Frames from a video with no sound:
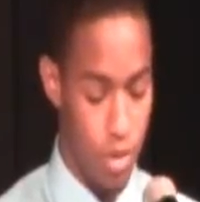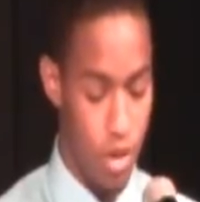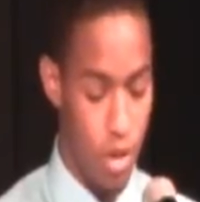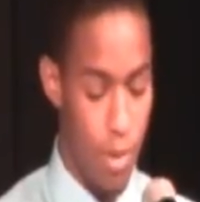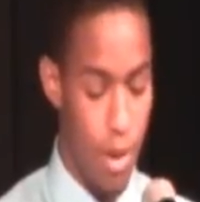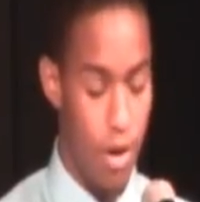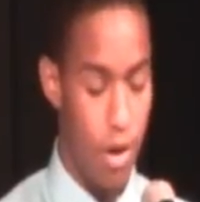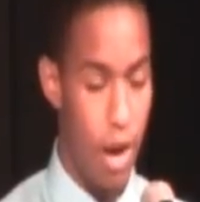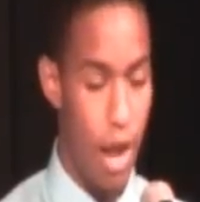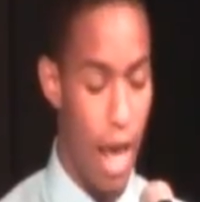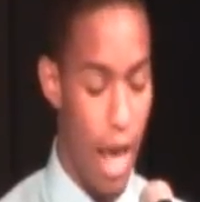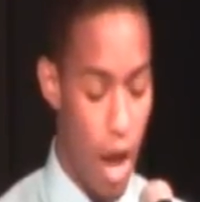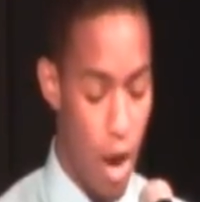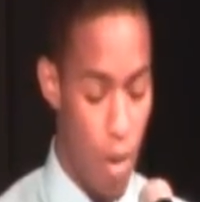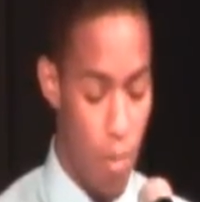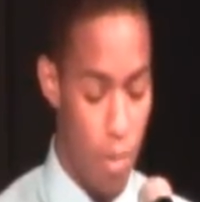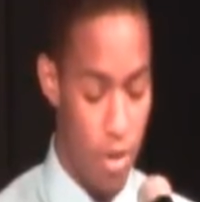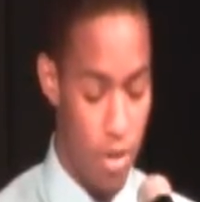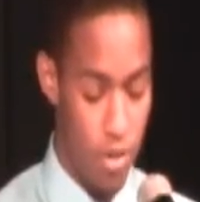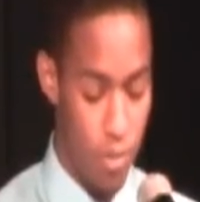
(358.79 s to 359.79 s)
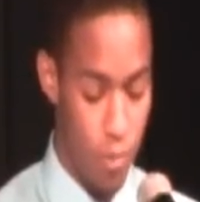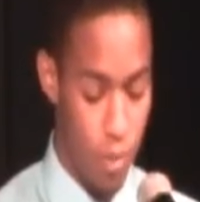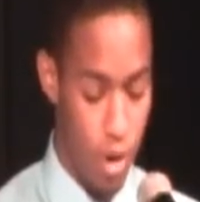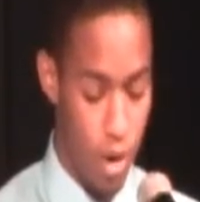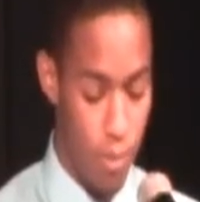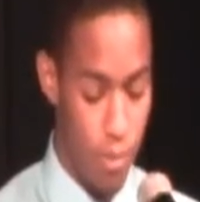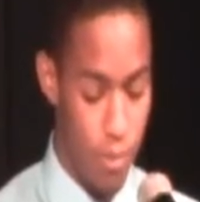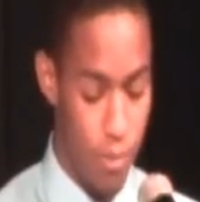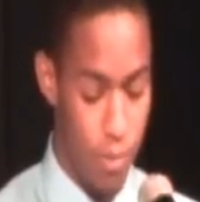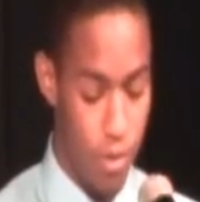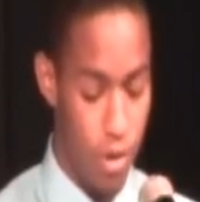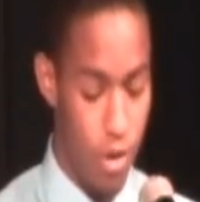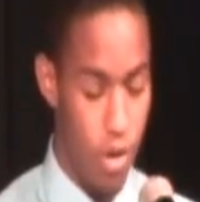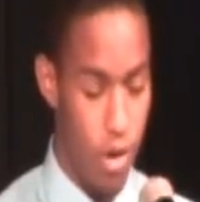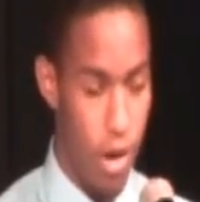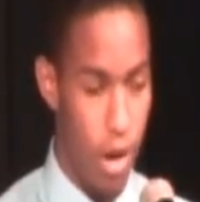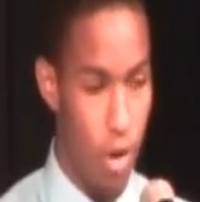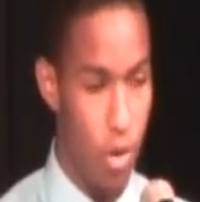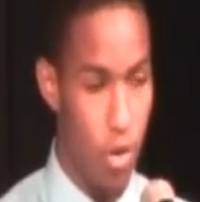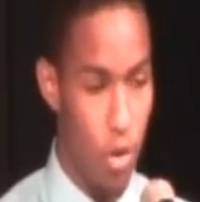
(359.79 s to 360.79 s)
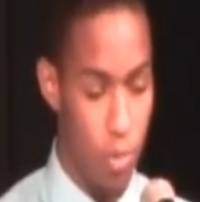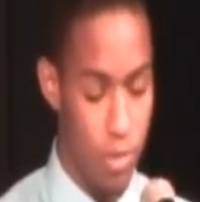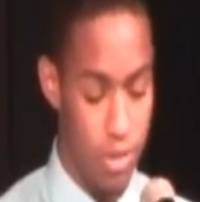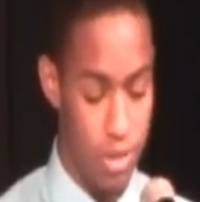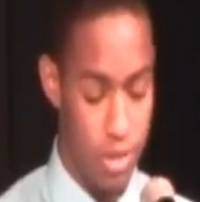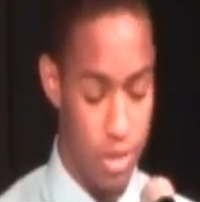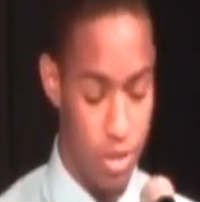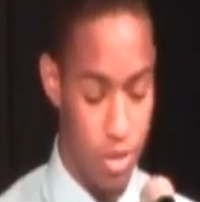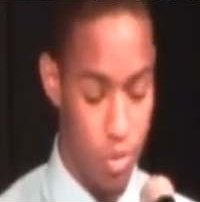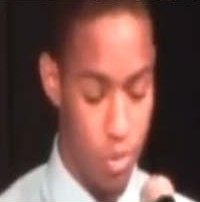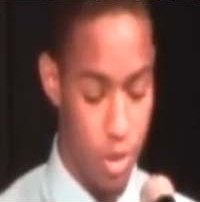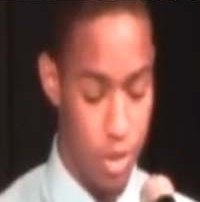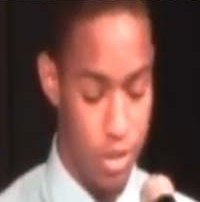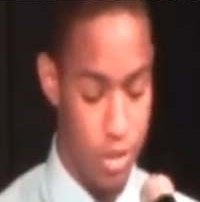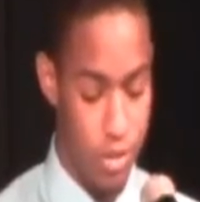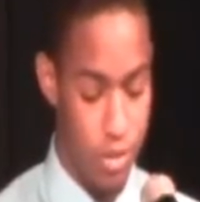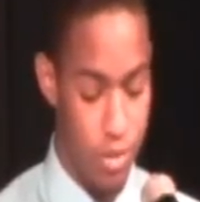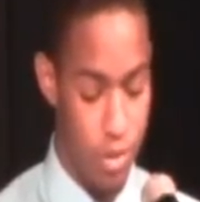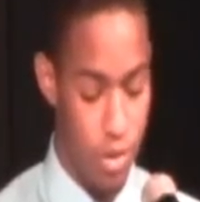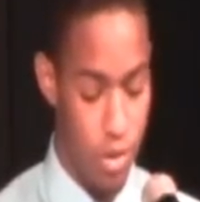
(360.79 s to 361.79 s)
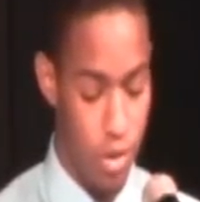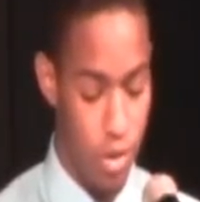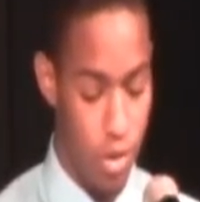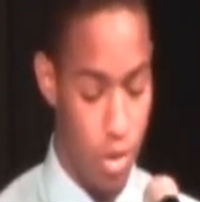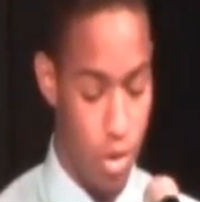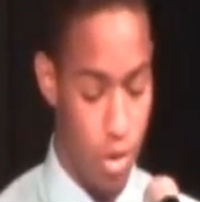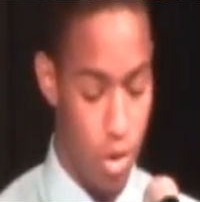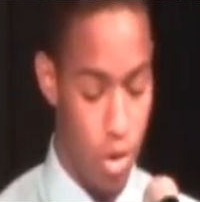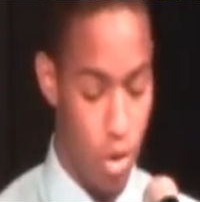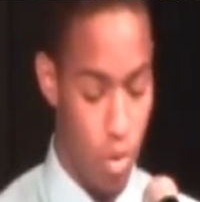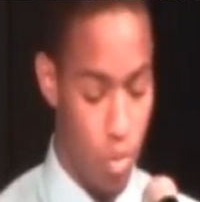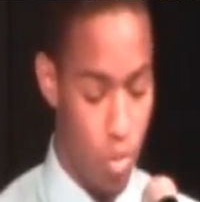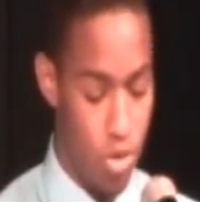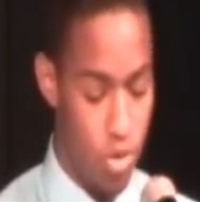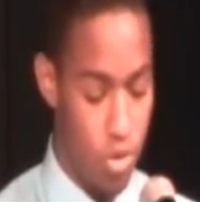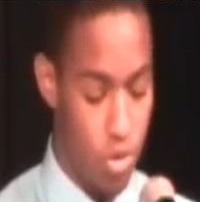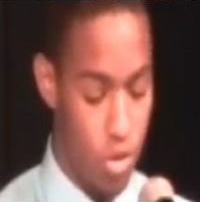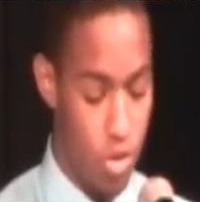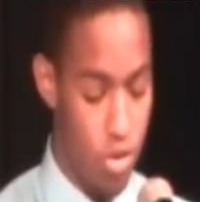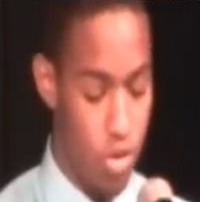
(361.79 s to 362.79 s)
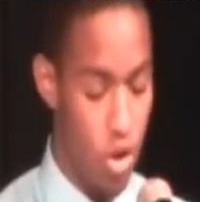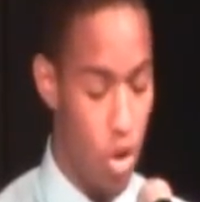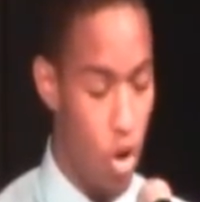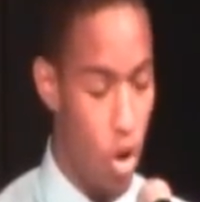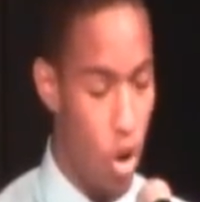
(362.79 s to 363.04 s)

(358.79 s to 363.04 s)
No matter how big the problem or how hopeless the situation, Oakwood students